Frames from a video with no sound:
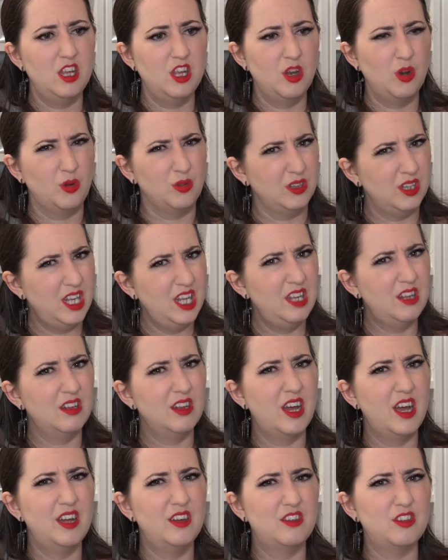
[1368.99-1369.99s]
you know,
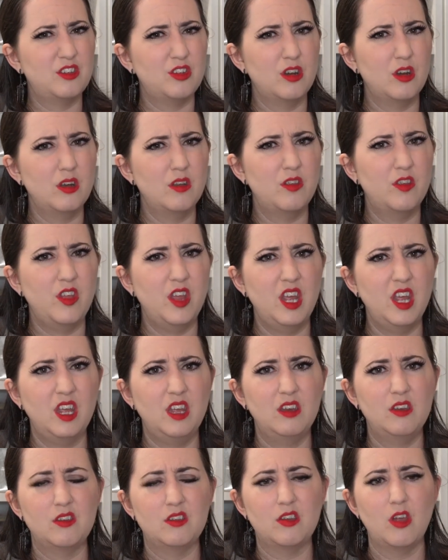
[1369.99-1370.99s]
legalize certain
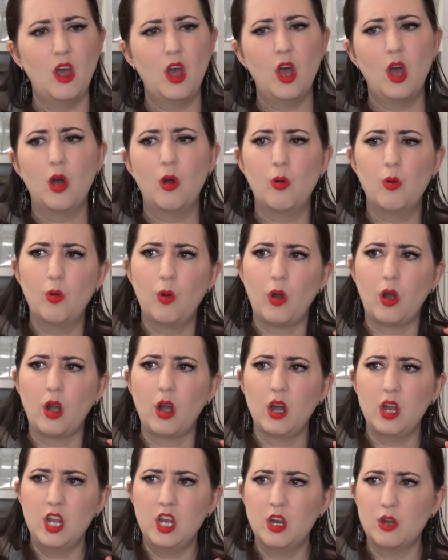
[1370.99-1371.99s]
things
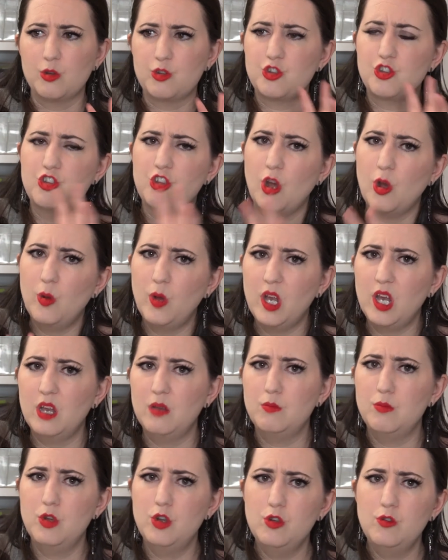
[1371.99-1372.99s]
or, you know, show it
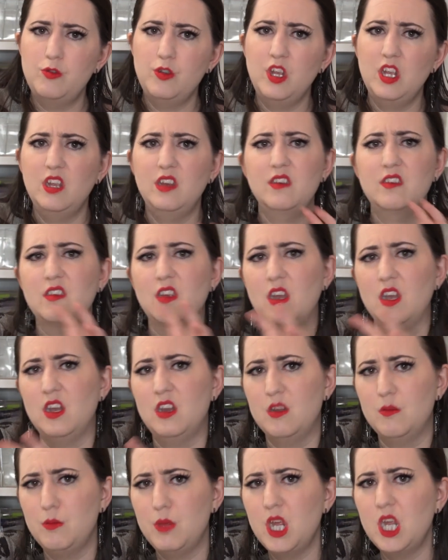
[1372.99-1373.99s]
in movies and
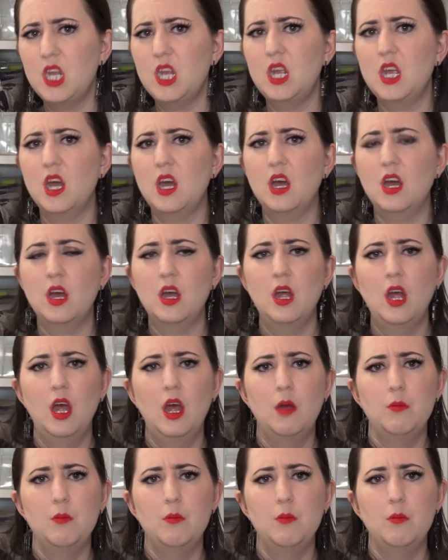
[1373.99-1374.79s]
in the media